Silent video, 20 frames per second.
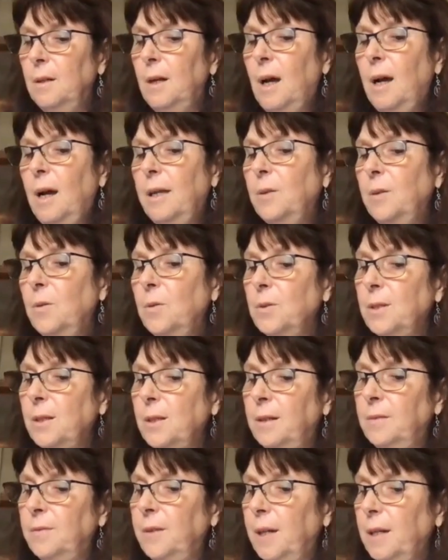I use
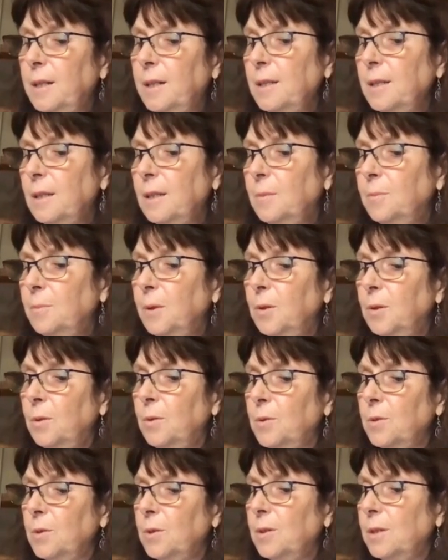advanced
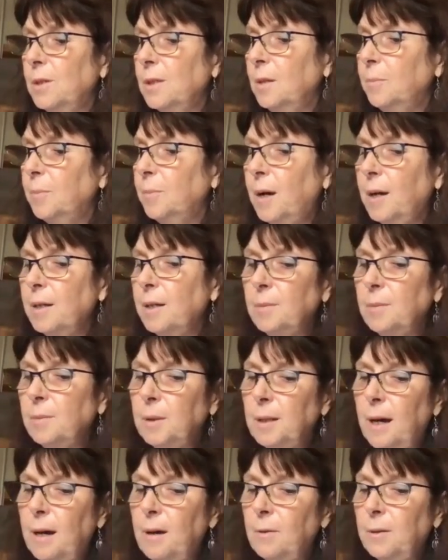computers to see
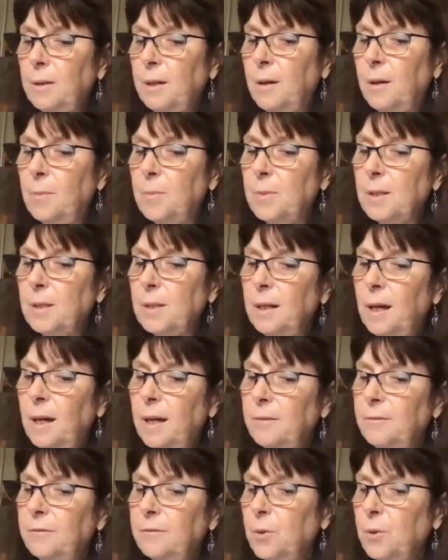possible outcomes, and I
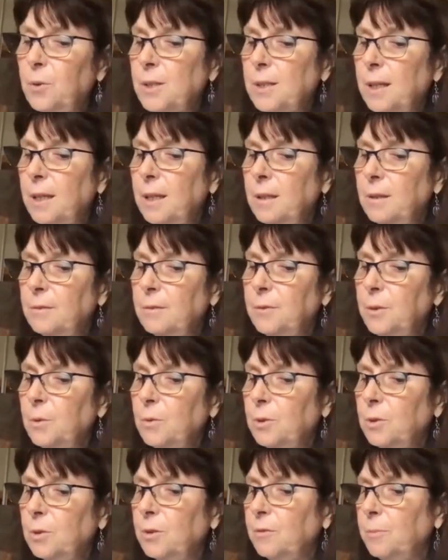have foreseen the
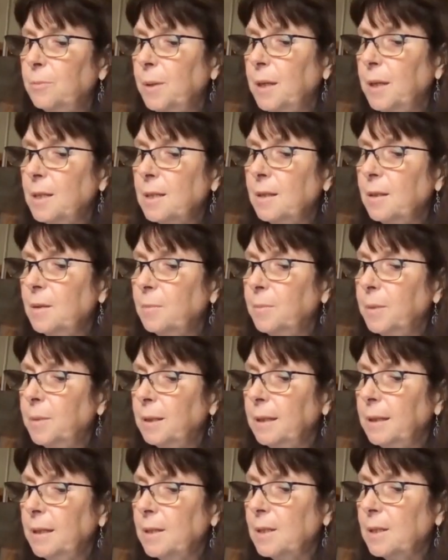future of peace in the
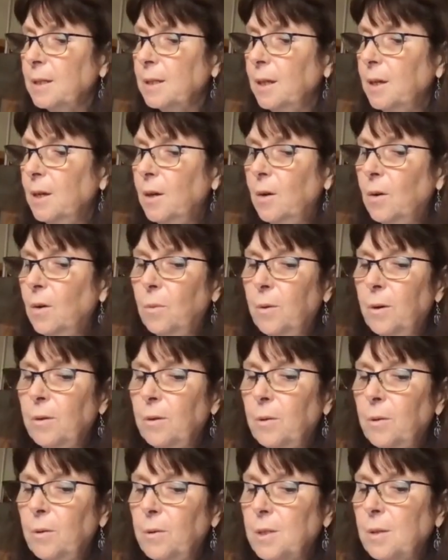Middle East, where
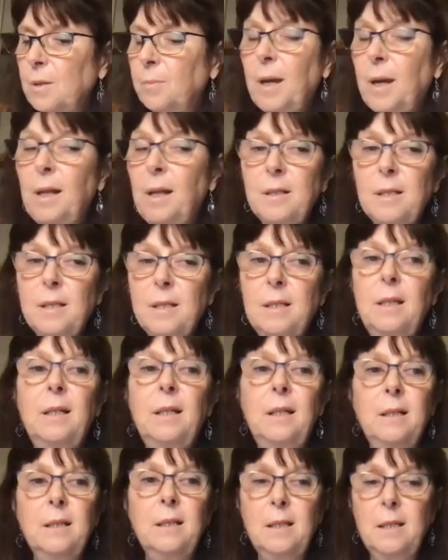there is a
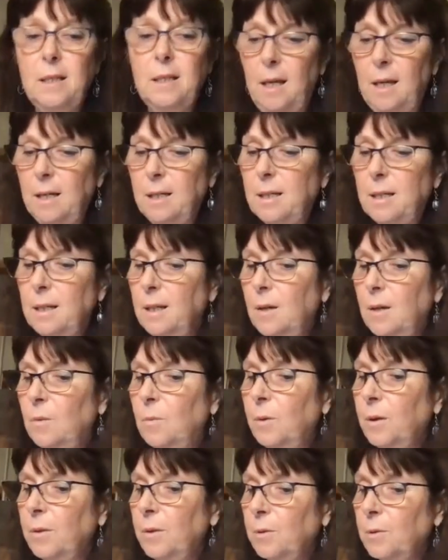Palestinian state,
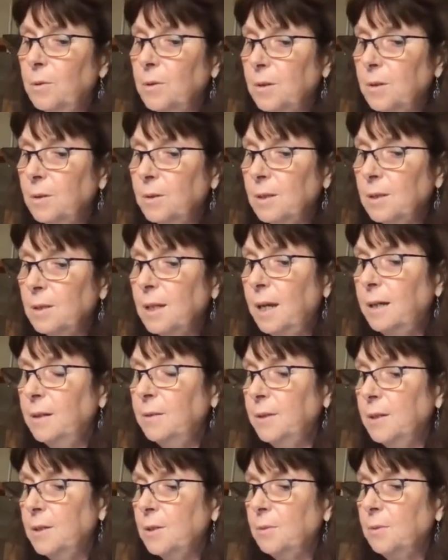where there is a state
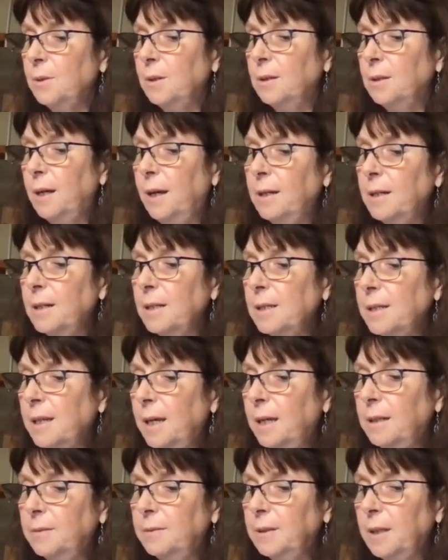of Israel and a
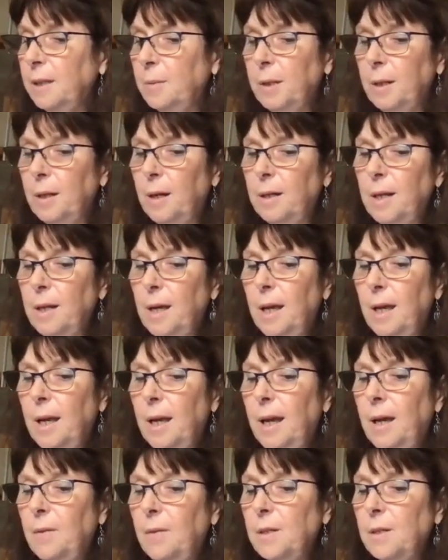state of Lebanon,
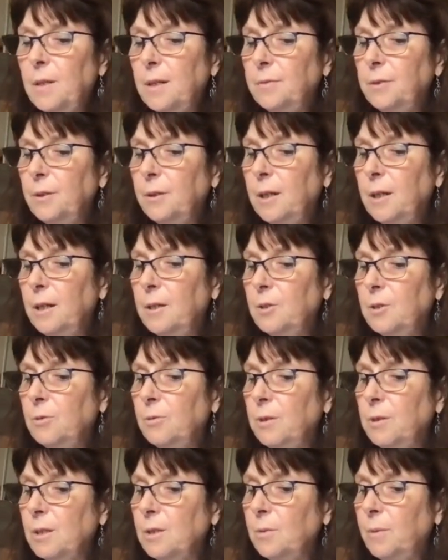and the different
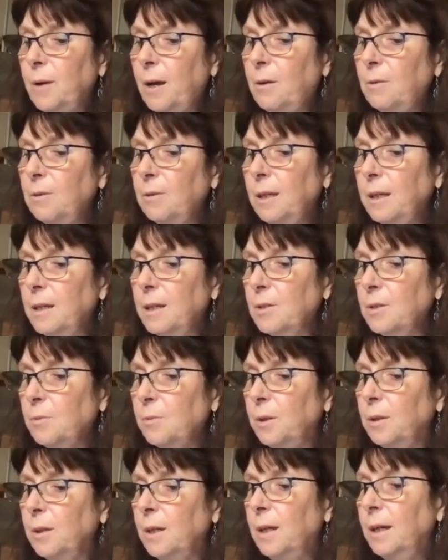countries surrounding
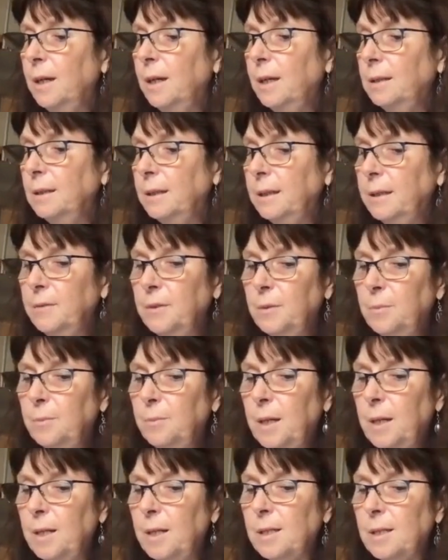Israel can live in
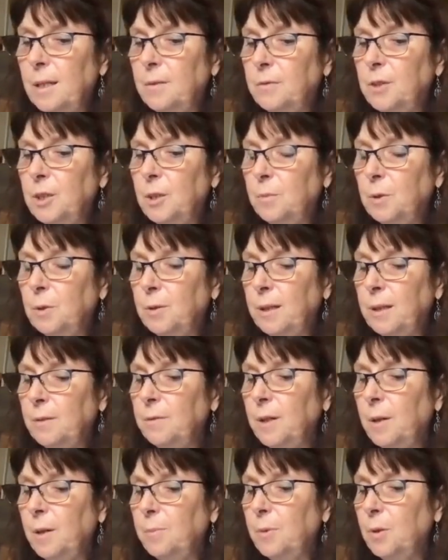peace if she will
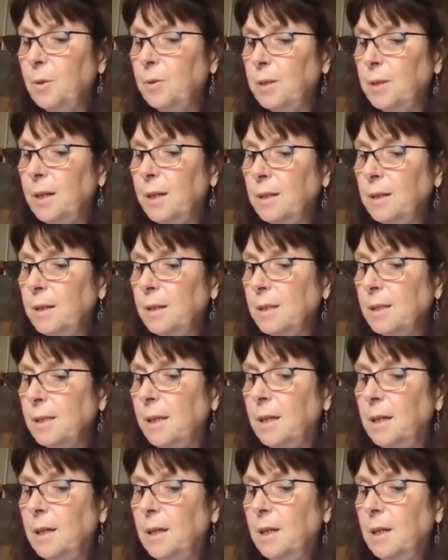give up her
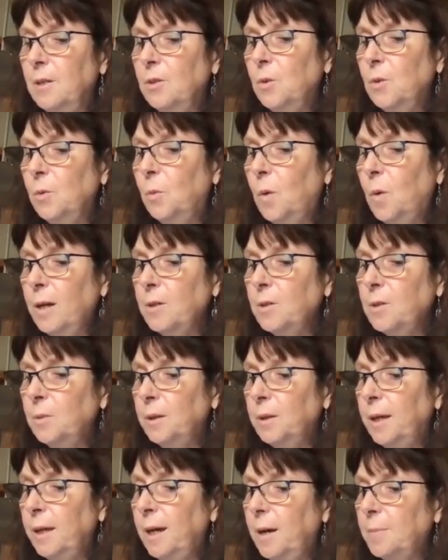tendency to want to
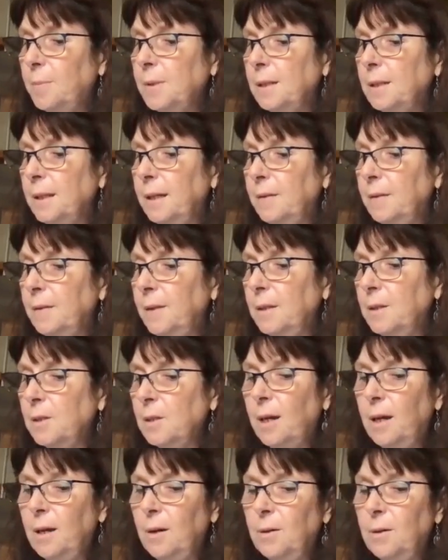encapsulate the
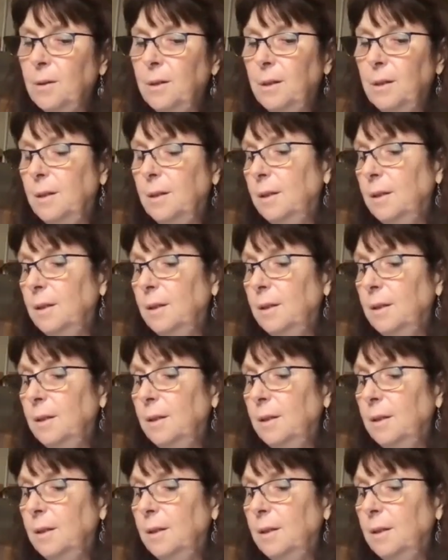entire